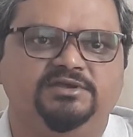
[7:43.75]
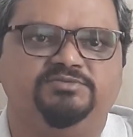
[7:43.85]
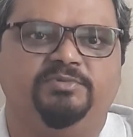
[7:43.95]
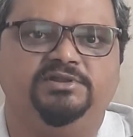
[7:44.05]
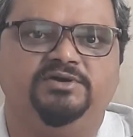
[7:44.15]

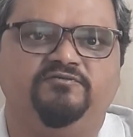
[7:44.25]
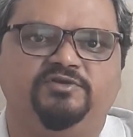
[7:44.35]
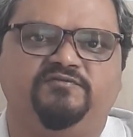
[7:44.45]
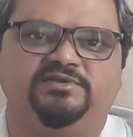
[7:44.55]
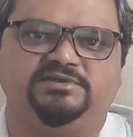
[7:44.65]
His mother
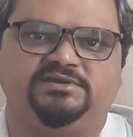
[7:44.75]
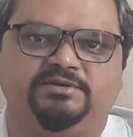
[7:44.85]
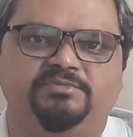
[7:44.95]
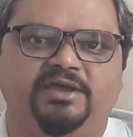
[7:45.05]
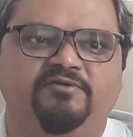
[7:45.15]
would
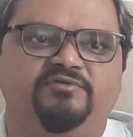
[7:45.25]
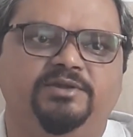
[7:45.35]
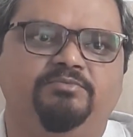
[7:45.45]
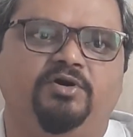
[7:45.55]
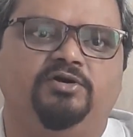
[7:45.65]
visit him
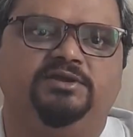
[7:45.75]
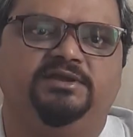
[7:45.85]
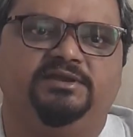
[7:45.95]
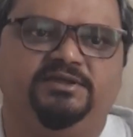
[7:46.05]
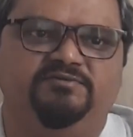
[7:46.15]
every
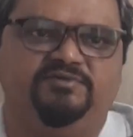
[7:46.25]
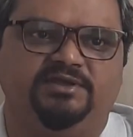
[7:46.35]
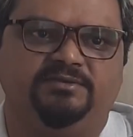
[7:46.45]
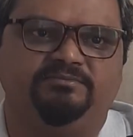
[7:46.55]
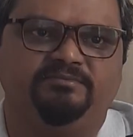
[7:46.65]
morning and
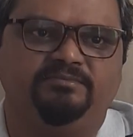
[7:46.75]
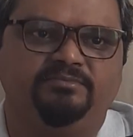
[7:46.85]
evening.